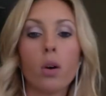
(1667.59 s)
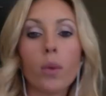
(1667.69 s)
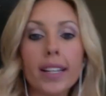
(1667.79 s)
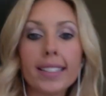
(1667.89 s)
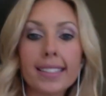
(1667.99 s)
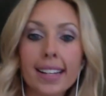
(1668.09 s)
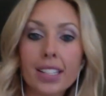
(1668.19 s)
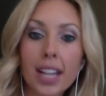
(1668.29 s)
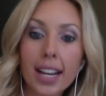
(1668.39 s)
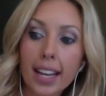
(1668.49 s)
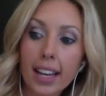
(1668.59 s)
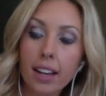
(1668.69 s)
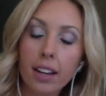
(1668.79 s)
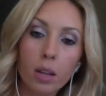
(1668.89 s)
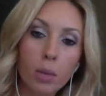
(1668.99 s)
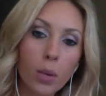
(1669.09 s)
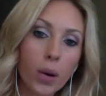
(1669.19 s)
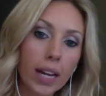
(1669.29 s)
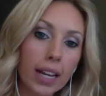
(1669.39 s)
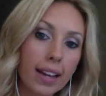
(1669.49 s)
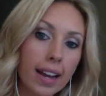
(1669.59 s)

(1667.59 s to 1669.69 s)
once I check in the morning,